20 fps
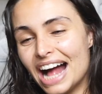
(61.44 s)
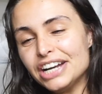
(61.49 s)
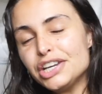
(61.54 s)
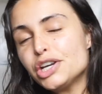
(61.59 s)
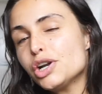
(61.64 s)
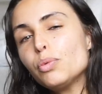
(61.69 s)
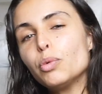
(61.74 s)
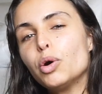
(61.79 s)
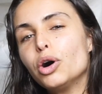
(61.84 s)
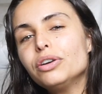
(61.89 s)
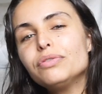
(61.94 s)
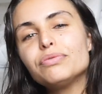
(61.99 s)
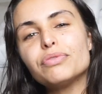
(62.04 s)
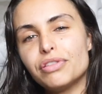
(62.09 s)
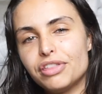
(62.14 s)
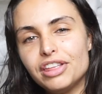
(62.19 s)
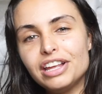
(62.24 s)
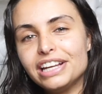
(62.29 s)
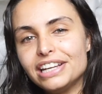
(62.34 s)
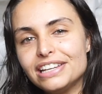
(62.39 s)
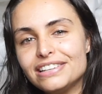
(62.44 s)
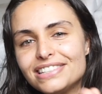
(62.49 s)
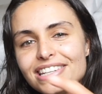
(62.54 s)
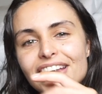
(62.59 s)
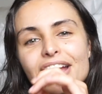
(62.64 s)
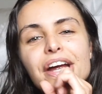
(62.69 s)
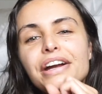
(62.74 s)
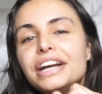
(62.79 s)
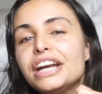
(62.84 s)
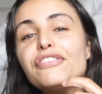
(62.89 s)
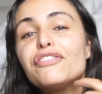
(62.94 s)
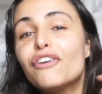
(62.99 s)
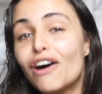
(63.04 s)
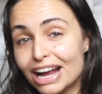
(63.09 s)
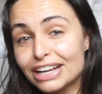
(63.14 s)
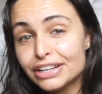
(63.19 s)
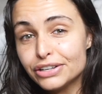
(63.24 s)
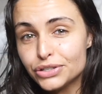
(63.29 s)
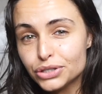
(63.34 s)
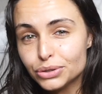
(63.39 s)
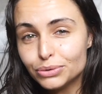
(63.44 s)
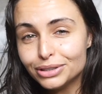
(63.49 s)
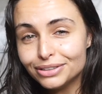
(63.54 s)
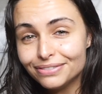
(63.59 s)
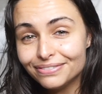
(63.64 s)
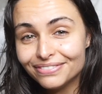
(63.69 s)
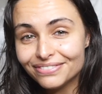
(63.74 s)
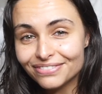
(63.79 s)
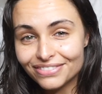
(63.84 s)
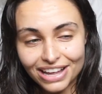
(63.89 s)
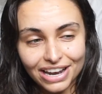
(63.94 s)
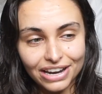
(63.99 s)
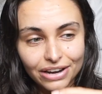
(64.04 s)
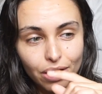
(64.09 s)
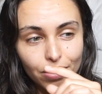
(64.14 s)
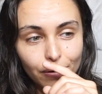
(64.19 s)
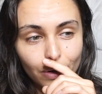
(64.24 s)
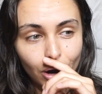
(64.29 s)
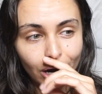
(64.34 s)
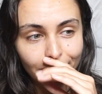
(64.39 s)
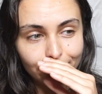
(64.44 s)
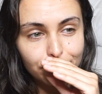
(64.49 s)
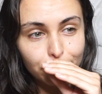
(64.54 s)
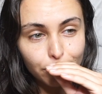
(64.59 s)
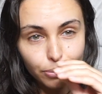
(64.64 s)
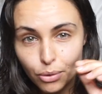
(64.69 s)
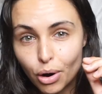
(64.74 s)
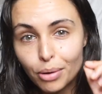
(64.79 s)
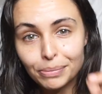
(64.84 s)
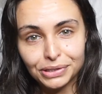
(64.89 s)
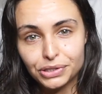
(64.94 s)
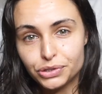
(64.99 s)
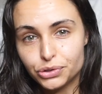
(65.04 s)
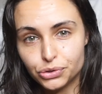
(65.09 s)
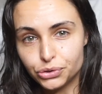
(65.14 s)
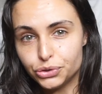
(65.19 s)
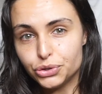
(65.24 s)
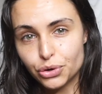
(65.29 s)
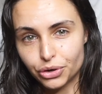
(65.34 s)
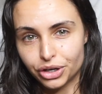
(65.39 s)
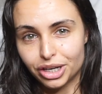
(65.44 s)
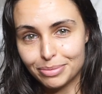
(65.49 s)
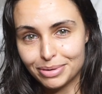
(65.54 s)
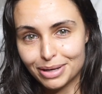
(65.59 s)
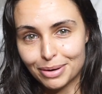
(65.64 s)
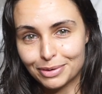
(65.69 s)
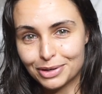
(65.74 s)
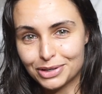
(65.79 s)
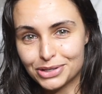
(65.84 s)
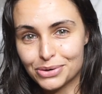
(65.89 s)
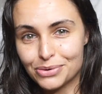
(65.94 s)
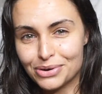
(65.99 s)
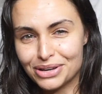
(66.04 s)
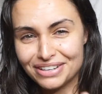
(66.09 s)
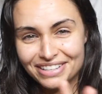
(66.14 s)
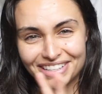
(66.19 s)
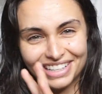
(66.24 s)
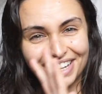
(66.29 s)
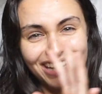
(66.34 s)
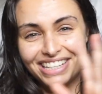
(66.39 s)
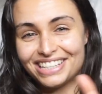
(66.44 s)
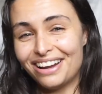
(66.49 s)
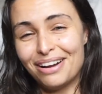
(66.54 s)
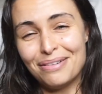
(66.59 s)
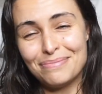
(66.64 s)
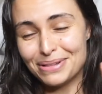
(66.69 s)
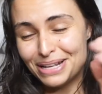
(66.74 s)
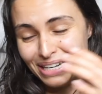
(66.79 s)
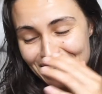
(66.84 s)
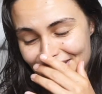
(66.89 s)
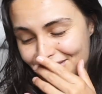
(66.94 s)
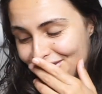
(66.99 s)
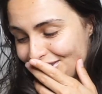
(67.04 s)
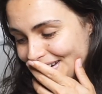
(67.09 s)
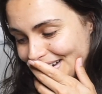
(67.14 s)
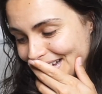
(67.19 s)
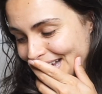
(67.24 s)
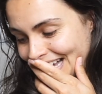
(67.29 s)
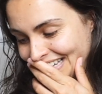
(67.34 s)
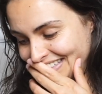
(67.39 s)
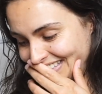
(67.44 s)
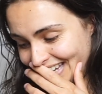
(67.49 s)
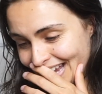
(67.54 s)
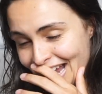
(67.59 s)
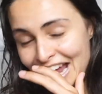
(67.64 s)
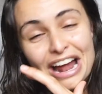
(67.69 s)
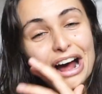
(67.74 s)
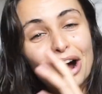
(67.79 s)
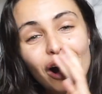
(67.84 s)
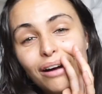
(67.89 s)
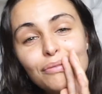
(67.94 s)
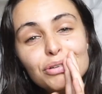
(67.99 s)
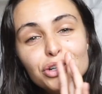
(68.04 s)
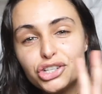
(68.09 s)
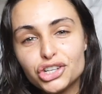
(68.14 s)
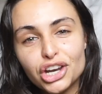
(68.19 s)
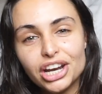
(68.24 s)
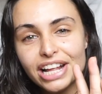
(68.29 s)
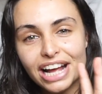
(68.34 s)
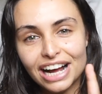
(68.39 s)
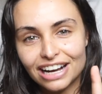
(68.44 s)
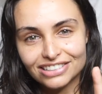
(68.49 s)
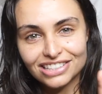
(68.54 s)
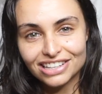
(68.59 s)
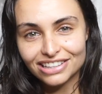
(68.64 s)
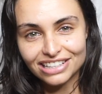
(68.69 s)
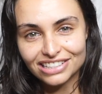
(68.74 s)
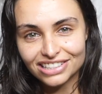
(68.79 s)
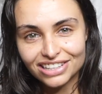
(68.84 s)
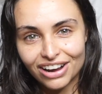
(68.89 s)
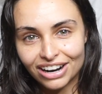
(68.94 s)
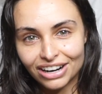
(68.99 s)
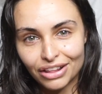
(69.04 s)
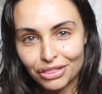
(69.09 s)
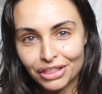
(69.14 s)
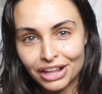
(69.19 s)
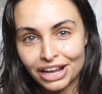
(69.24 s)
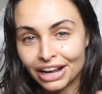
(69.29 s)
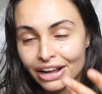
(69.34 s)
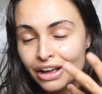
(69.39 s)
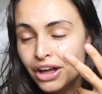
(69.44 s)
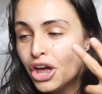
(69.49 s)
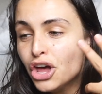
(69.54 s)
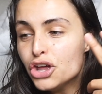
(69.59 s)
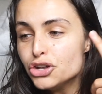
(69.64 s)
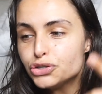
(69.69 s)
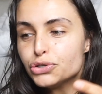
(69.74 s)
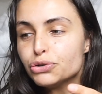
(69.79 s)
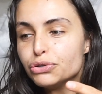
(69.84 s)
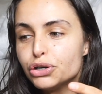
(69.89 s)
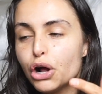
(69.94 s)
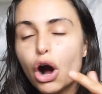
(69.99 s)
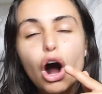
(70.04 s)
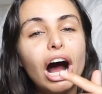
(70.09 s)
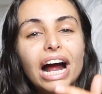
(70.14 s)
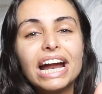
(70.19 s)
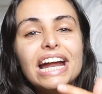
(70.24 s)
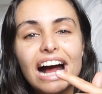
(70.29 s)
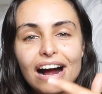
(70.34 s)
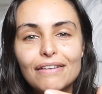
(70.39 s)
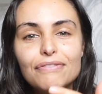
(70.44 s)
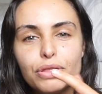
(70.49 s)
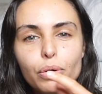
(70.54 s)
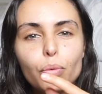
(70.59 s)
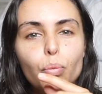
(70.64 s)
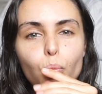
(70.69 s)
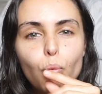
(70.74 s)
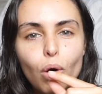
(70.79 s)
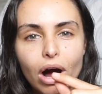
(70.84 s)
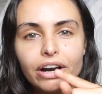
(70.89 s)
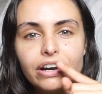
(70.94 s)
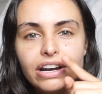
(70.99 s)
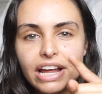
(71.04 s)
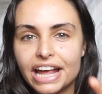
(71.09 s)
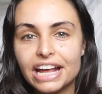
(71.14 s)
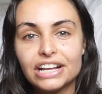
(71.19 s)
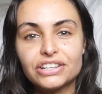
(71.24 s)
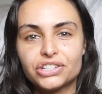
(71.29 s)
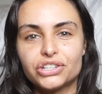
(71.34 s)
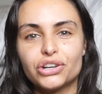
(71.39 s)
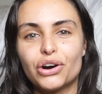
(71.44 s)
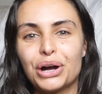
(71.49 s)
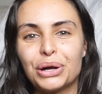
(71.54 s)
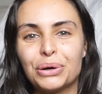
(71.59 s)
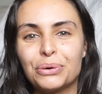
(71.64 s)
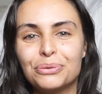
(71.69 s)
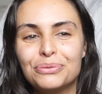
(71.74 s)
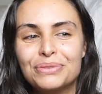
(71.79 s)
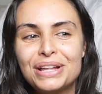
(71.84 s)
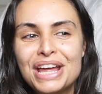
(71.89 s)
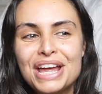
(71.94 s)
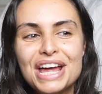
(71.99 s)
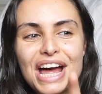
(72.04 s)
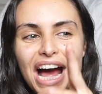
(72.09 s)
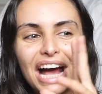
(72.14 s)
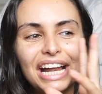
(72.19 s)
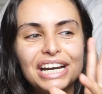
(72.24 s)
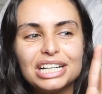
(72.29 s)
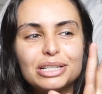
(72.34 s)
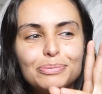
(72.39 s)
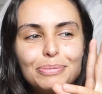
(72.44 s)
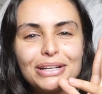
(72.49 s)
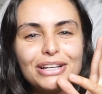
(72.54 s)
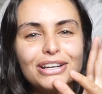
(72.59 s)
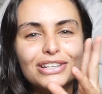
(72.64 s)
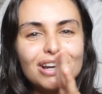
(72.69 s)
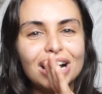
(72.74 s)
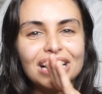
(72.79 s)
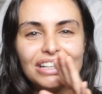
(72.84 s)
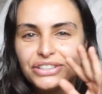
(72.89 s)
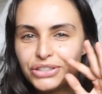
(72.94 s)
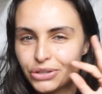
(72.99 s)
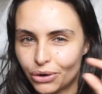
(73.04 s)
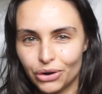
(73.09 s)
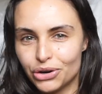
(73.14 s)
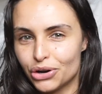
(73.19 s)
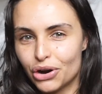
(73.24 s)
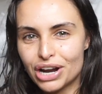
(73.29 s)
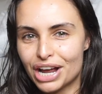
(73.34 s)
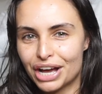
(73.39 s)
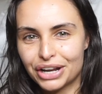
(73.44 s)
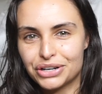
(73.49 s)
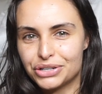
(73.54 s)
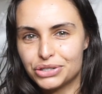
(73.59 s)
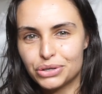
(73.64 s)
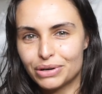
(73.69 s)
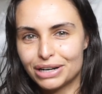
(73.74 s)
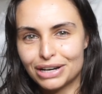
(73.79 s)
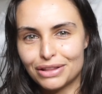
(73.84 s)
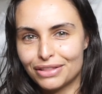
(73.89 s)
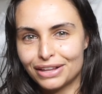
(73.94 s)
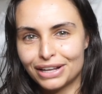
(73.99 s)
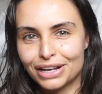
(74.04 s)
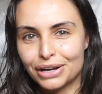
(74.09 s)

And you know what, the thing is, if I can do it, then I promise you, you're gonna be able to do it. Cause I'm bloody shithouse. I'm shithouse at this kind of thing. Dude, I have the one hairstyle and it's because I don't know how to do anything